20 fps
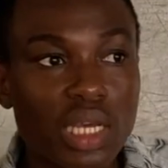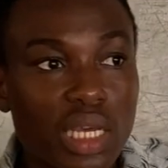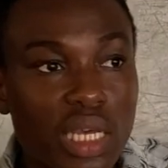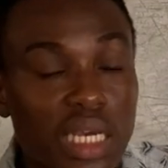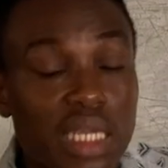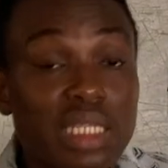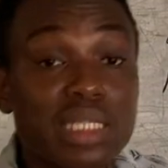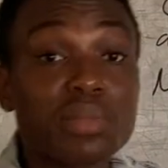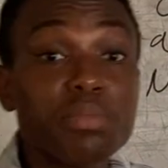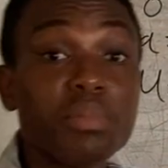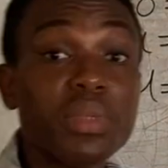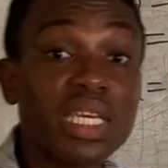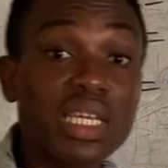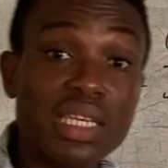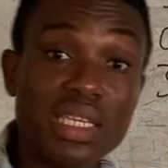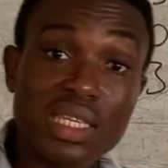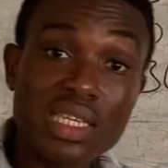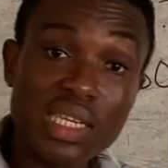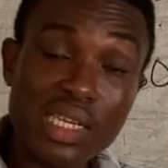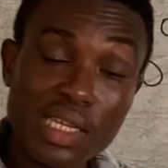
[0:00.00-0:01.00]
Its
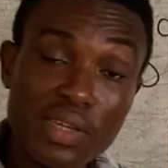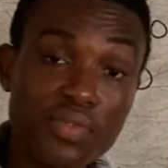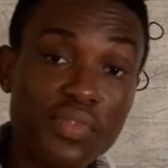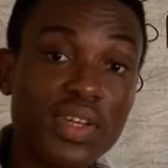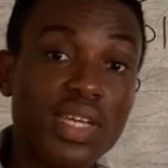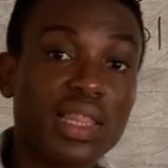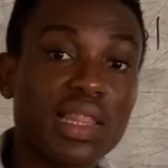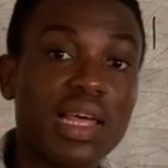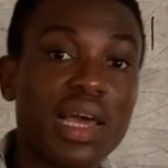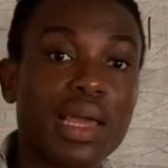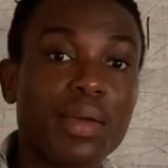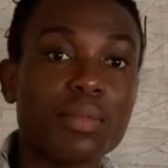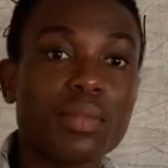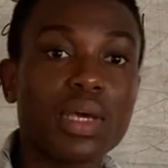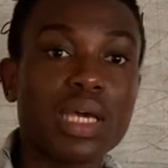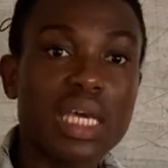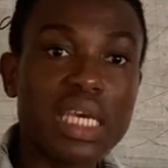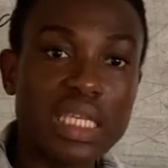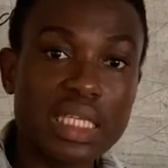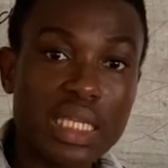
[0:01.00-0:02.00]
mean delivery time
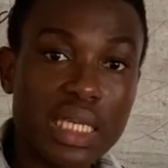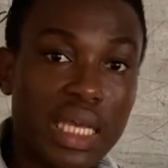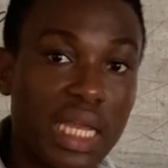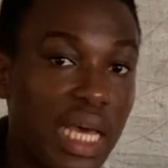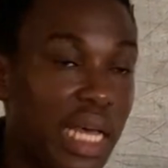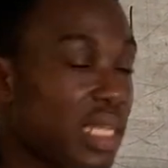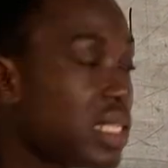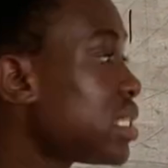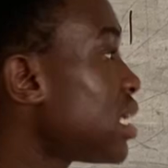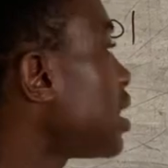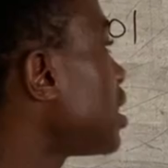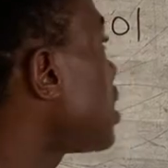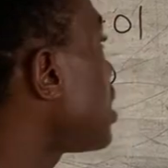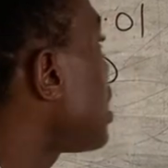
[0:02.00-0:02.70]
is less than